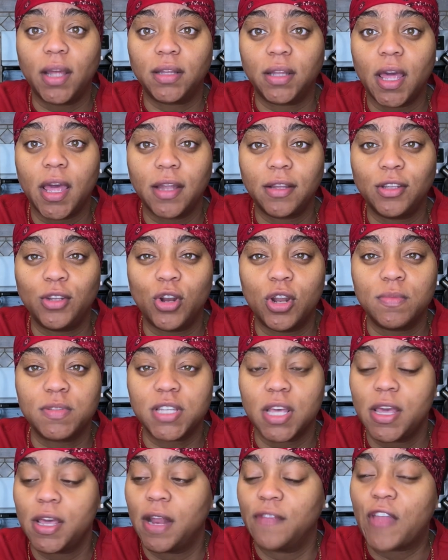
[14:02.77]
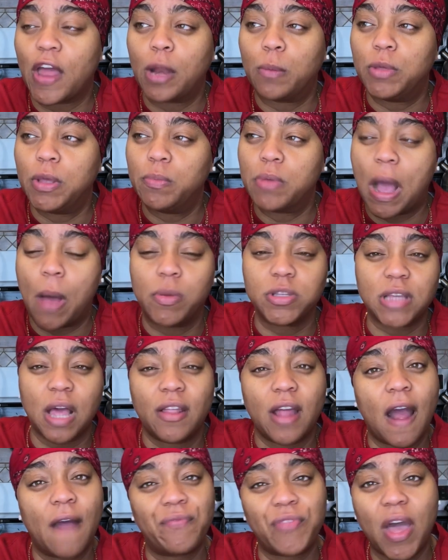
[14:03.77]
that. You know what I'm saying? I
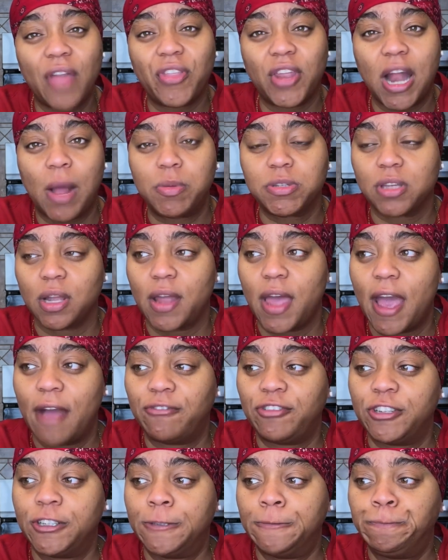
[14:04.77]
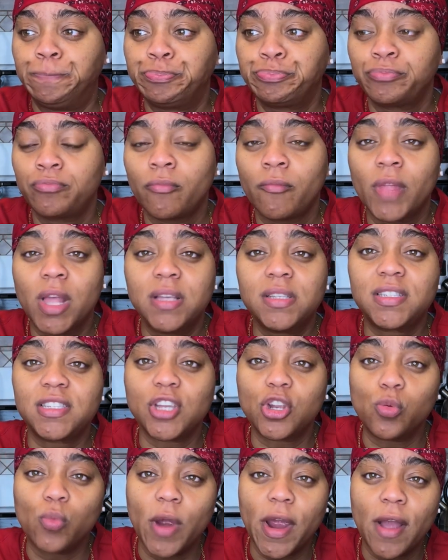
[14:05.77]
thought that I was gonna have to
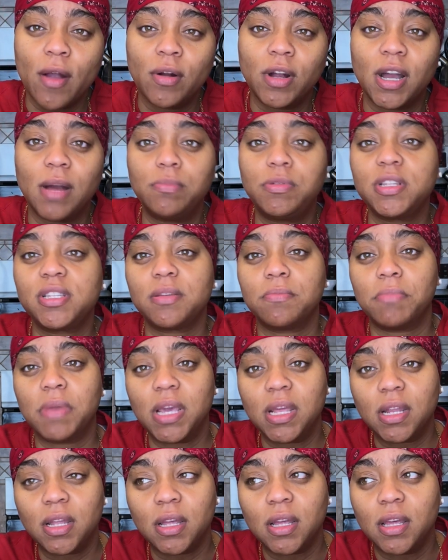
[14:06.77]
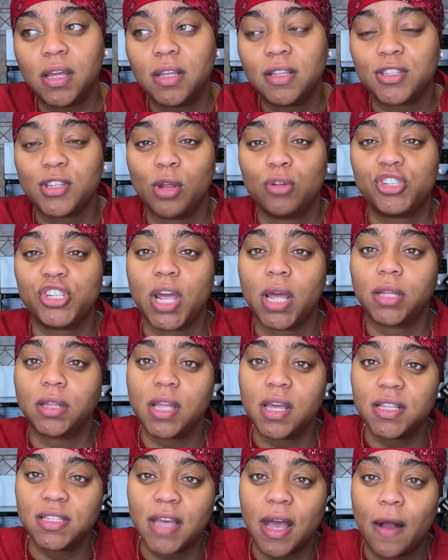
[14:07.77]
sit around, come to some meetings, check
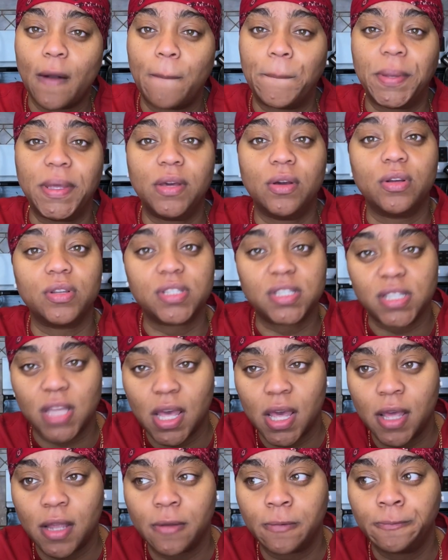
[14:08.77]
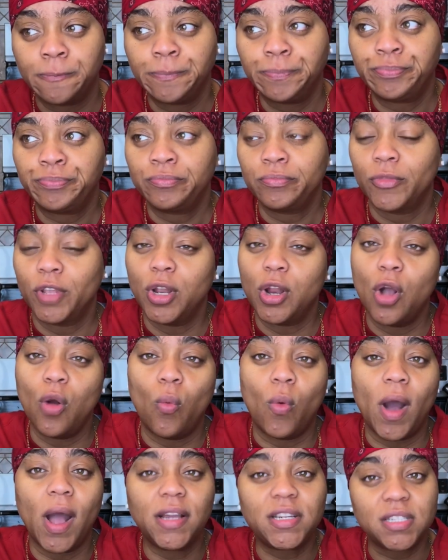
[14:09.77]
things out, be on set,
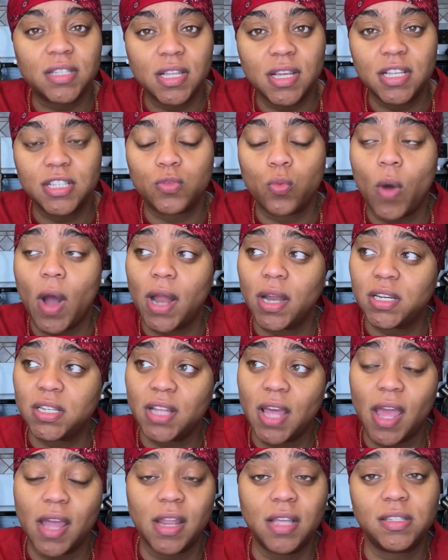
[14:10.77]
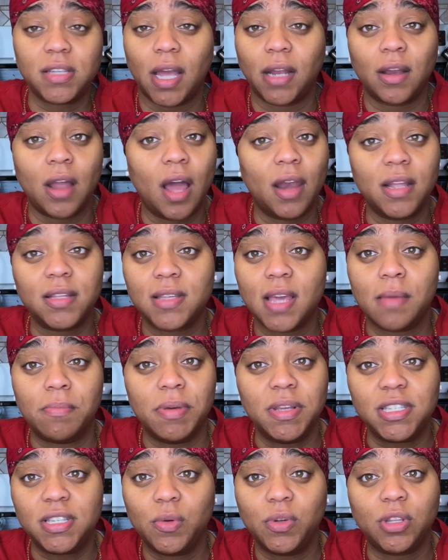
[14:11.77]
watch this, watch that. He's like, no, let's get
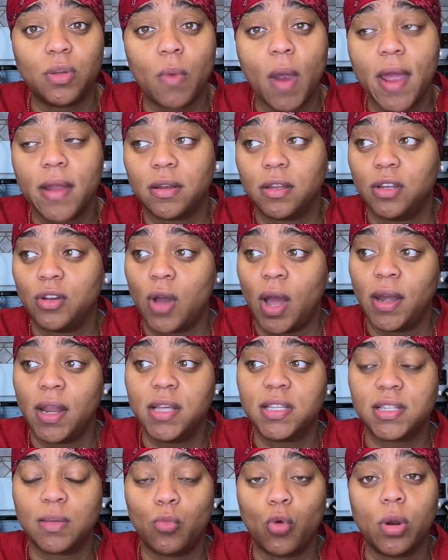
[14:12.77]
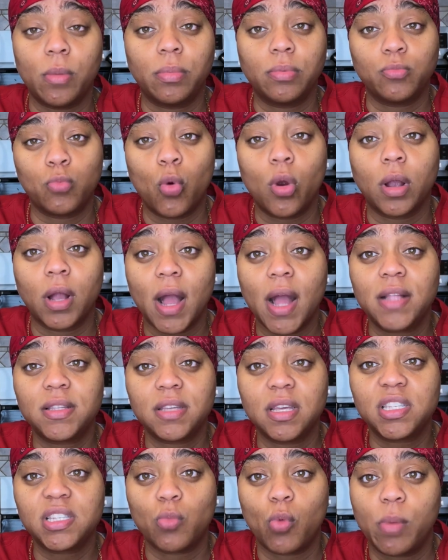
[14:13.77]
busy with the writing. I need some more
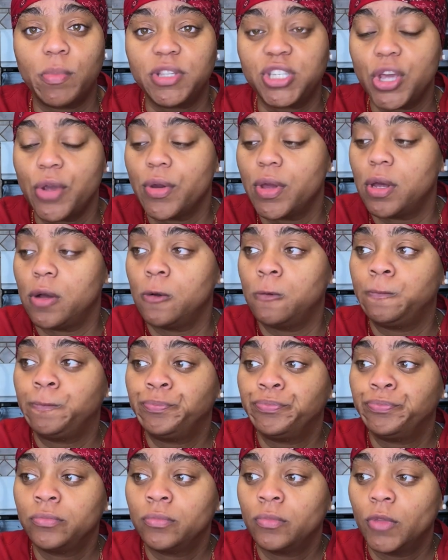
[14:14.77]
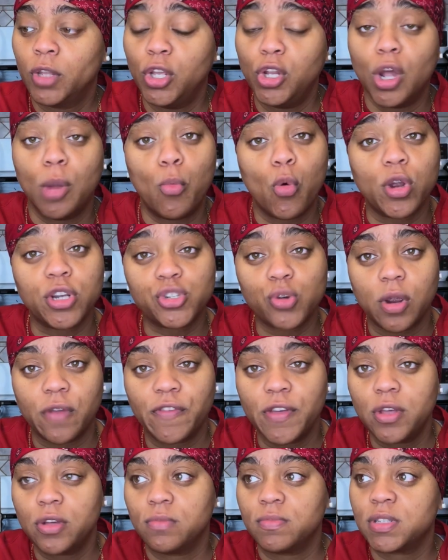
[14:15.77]
content, some more material, more short
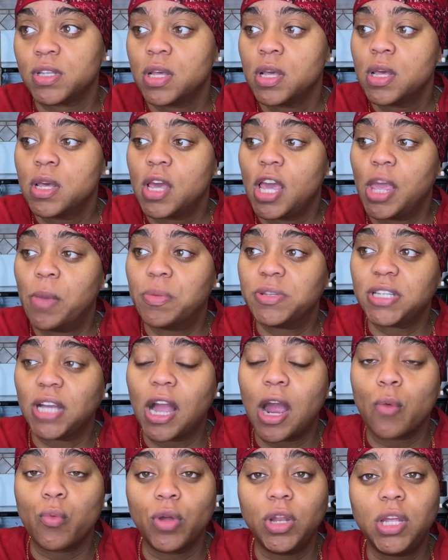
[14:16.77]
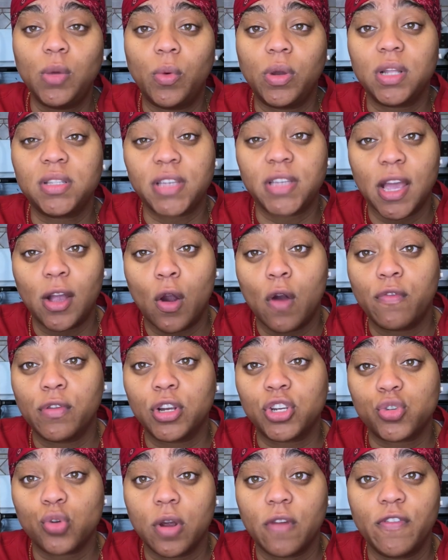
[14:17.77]
films. He was like, I really want to take over the
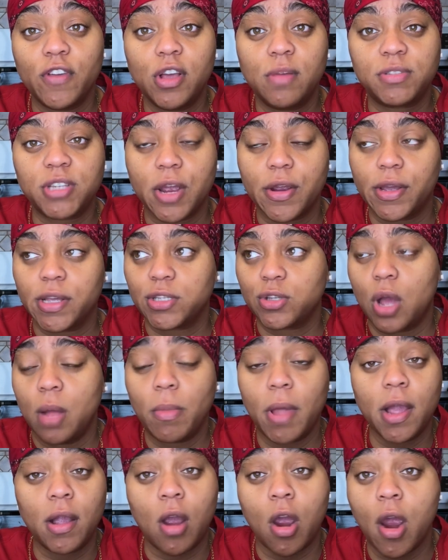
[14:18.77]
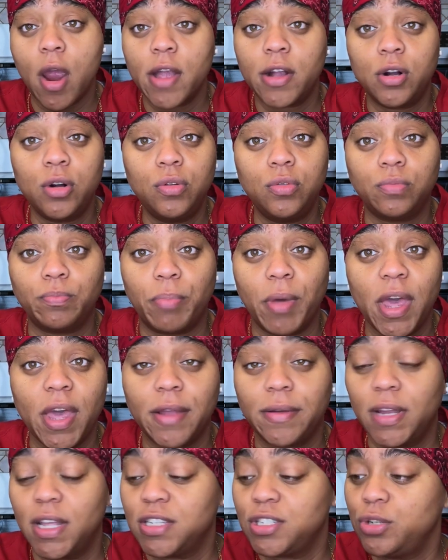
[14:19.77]
short film circuit. So I'm like, all right, cool,
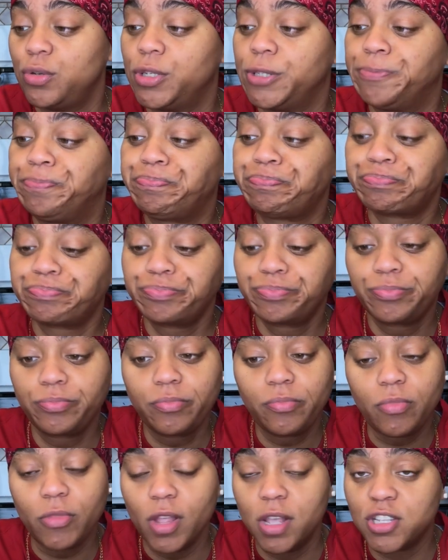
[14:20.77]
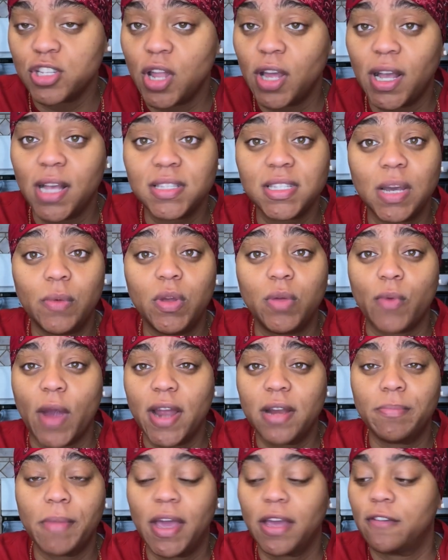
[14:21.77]
bet, let's do it. It's like I said, we
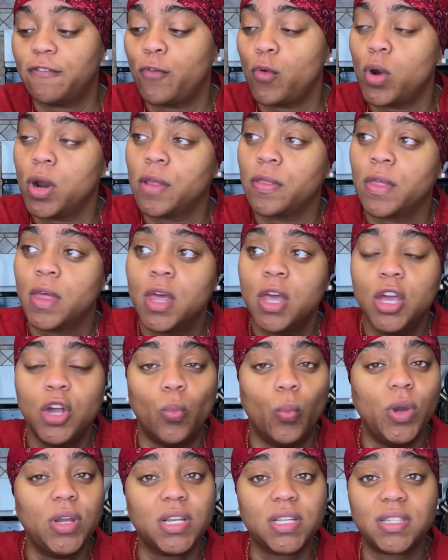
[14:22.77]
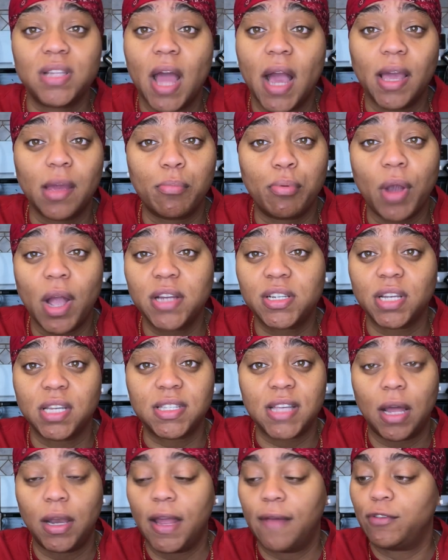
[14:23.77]
writing back and forth. We just knocking projects
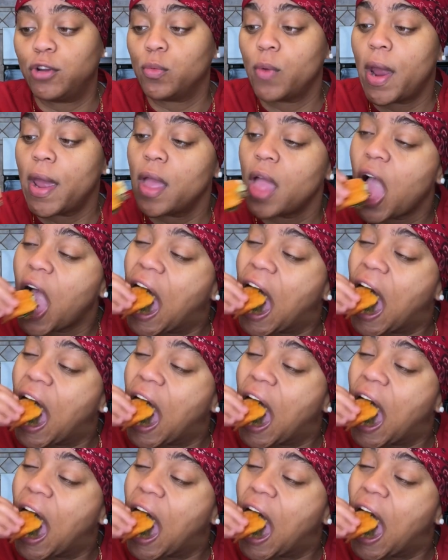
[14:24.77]
out left and right.